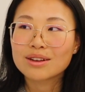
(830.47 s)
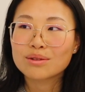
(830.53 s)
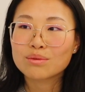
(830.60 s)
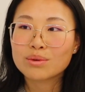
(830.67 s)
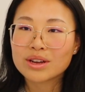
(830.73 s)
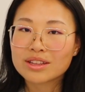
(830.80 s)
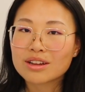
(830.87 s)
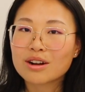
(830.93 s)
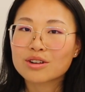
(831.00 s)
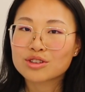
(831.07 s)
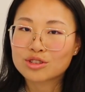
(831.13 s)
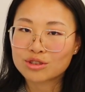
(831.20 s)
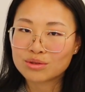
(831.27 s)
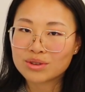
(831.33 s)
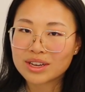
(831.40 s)
with our
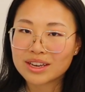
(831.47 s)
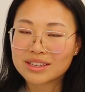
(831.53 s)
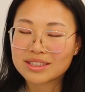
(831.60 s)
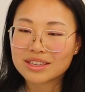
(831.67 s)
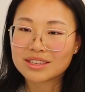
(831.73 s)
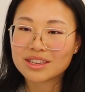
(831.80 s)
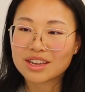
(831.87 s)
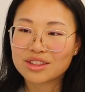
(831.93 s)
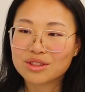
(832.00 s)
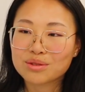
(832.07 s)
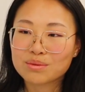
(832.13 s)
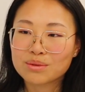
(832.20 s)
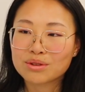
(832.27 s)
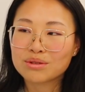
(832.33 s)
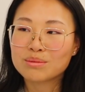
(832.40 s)
suitcases in the
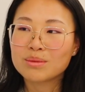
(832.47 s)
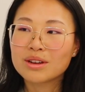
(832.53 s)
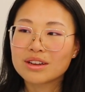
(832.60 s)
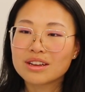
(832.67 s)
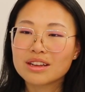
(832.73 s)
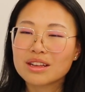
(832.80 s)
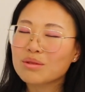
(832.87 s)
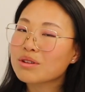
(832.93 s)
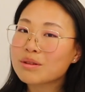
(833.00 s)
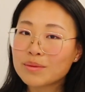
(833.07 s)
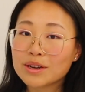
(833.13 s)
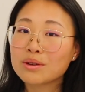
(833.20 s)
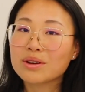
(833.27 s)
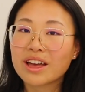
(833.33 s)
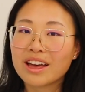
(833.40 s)
room, it would have
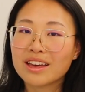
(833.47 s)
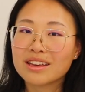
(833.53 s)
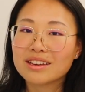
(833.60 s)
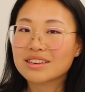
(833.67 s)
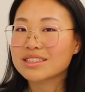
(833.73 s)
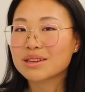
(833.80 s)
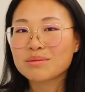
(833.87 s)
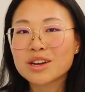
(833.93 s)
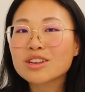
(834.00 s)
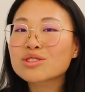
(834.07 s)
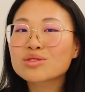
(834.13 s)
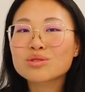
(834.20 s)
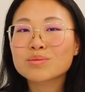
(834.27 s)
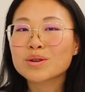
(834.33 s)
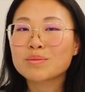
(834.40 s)
been okay, because I'm not
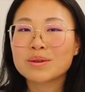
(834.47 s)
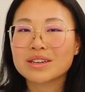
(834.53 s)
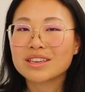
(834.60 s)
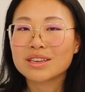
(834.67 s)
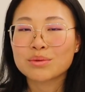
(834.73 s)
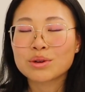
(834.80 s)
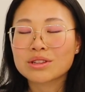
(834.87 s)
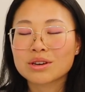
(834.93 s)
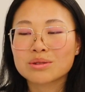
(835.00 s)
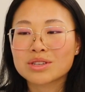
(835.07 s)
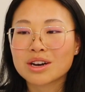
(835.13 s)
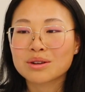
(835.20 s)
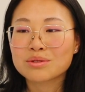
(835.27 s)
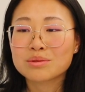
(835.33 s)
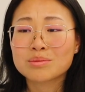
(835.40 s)
super picky with
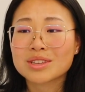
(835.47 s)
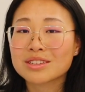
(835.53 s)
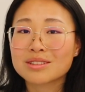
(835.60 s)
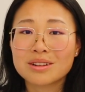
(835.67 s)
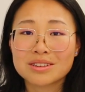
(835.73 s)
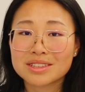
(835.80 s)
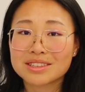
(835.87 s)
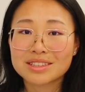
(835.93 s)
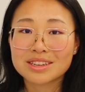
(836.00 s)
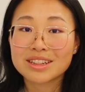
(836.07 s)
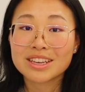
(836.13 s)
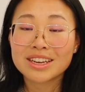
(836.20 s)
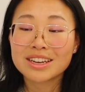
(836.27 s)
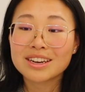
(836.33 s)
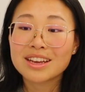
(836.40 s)
hotel rooms as long as it's
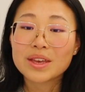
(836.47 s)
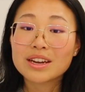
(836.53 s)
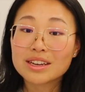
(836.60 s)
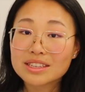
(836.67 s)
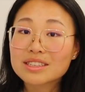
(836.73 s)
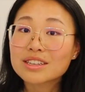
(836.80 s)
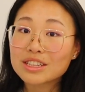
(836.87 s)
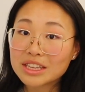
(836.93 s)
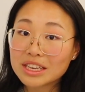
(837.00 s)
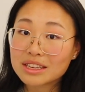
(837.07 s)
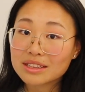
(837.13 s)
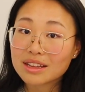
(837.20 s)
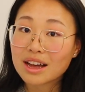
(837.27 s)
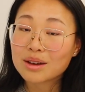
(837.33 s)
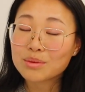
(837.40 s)
clean. It is
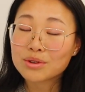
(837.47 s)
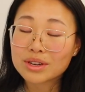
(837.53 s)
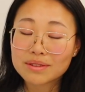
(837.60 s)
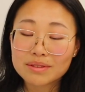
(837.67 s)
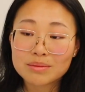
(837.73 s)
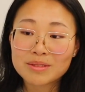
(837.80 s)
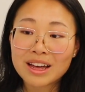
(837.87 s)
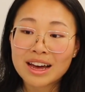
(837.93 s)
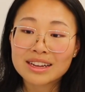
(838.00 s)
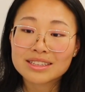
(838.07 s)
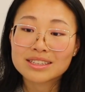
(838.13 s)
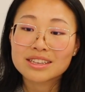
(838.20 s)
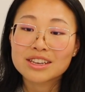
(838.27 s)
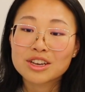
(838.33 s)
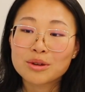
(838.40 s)
clean, I will give them
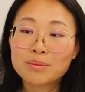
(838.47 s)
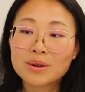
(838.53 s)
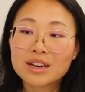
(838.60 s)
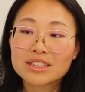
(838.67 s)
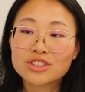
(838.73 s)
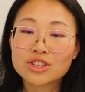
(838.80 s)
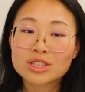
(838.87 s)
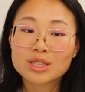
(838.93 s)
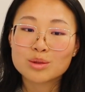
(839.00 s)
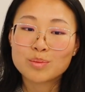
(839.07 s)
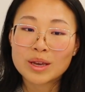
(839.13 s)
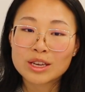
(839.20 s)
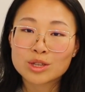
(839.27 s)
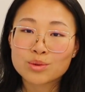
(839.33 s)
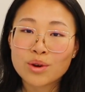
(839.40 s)
that. But just
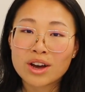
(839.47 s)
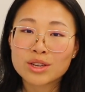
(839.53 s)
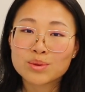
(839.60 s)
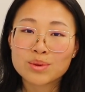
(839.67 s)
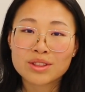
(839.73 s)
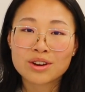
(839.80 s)
space-wise with